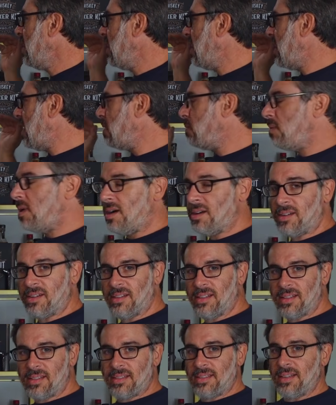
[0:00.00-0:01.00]
I water
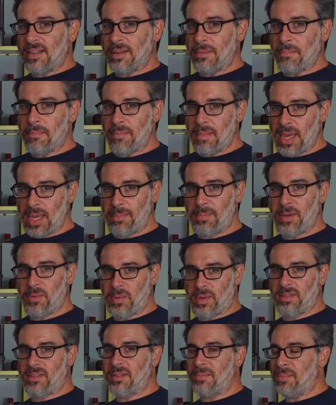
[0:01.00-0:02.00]
this thing maybe
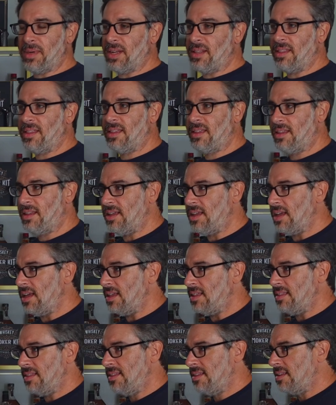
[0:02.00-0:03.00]
once a month.
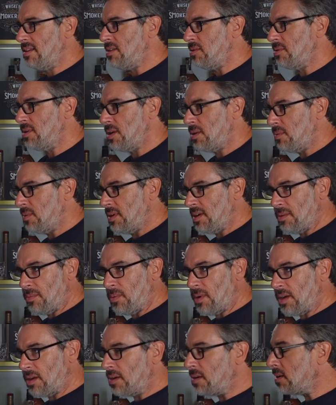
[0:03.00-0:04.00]
You don't want to
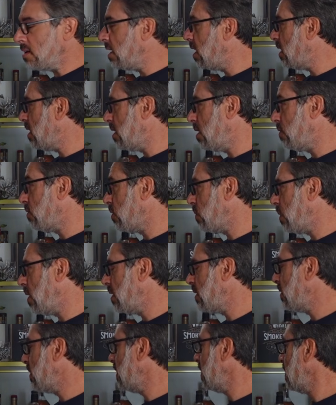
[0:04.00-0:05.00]

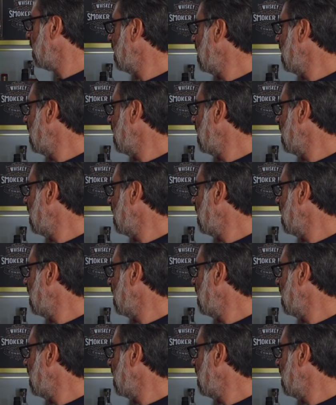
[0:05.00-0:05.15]
overwater it.